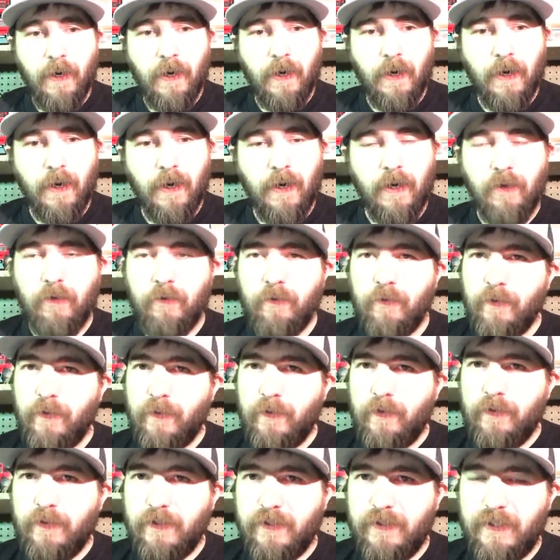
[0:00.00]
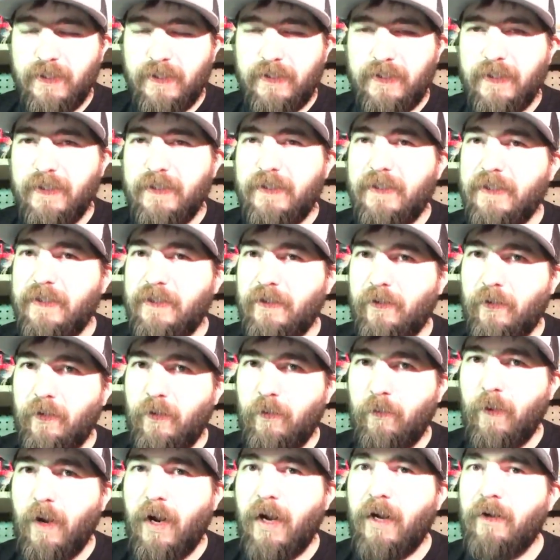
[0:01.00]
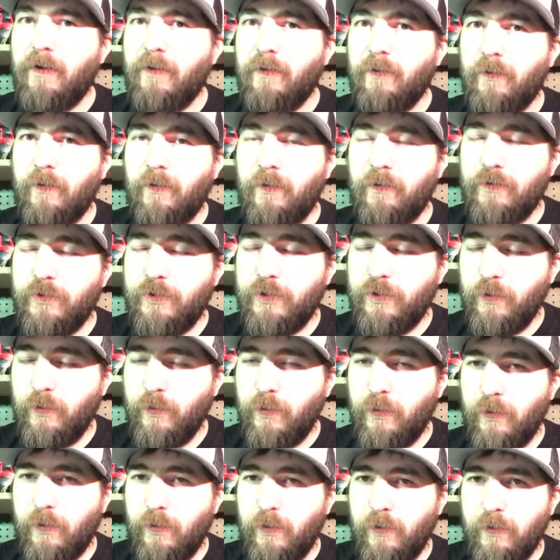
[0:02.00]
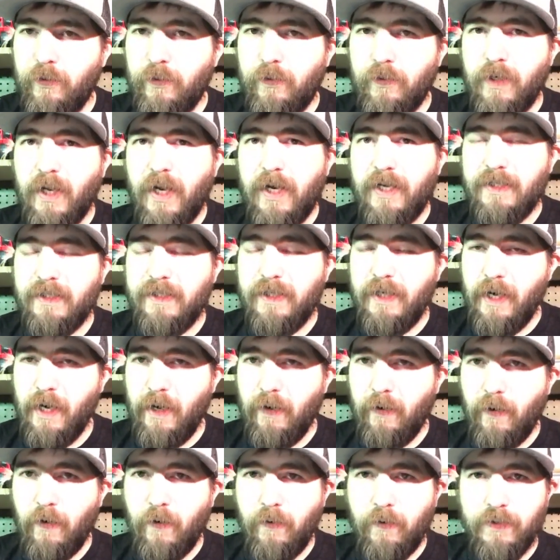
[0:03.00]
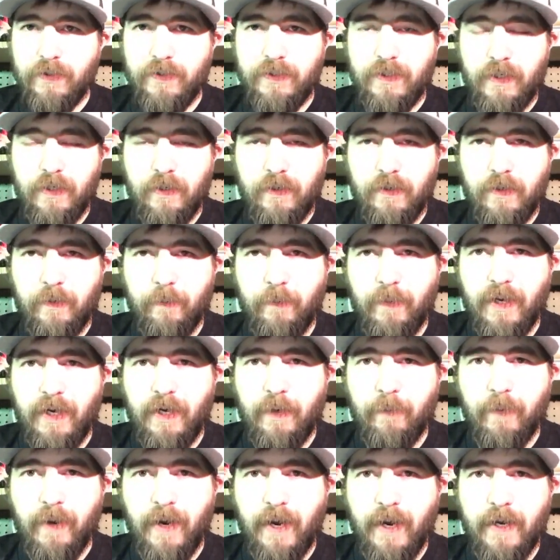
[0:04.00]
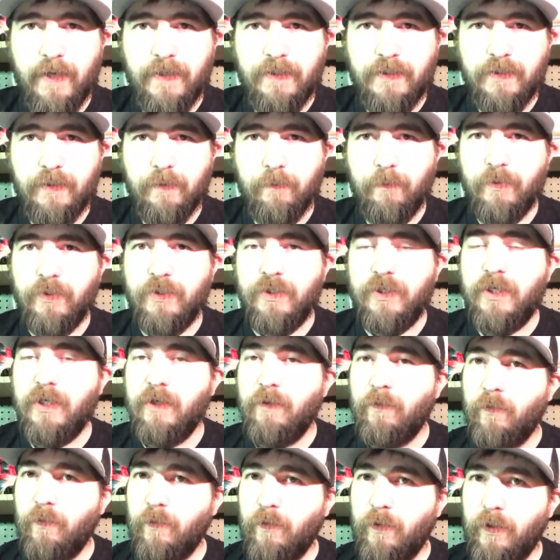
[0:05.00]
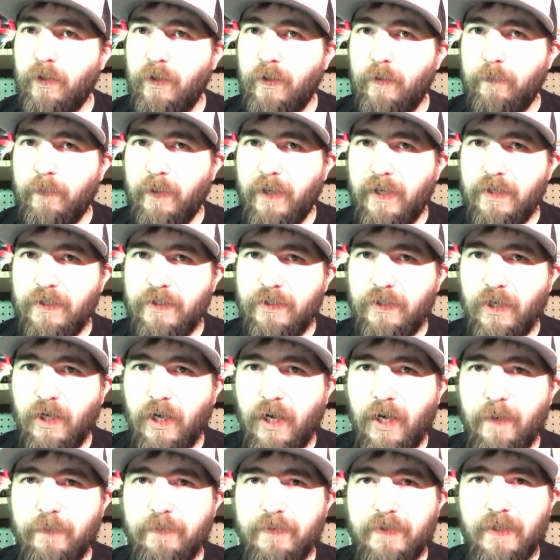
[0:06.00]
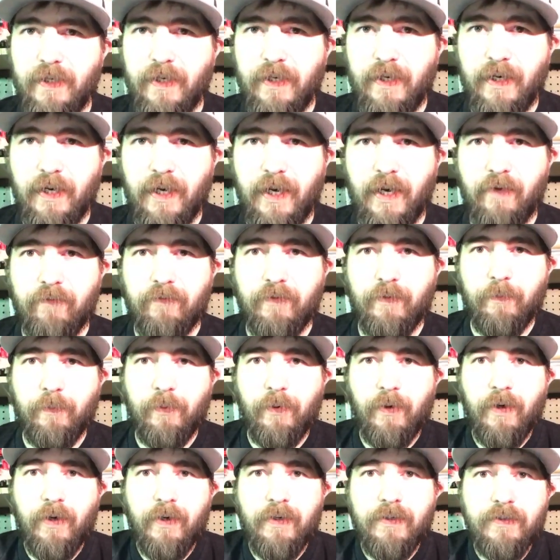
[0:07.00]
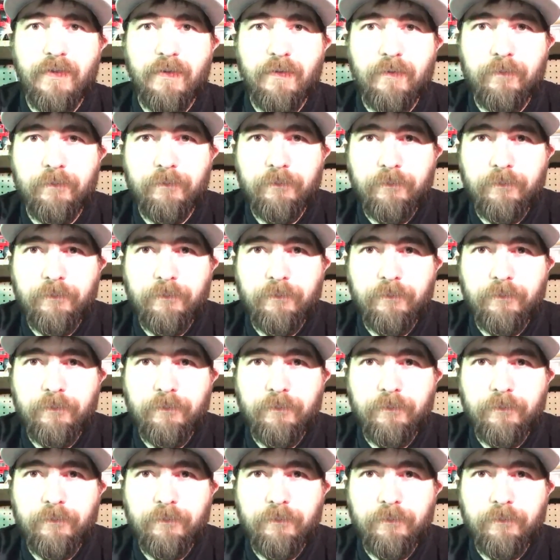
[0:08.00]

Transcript: the Six Sense is a little wider, a little shorter, not as narrow as the Mega Bass, but you're getting really good paint jobs and at half the price.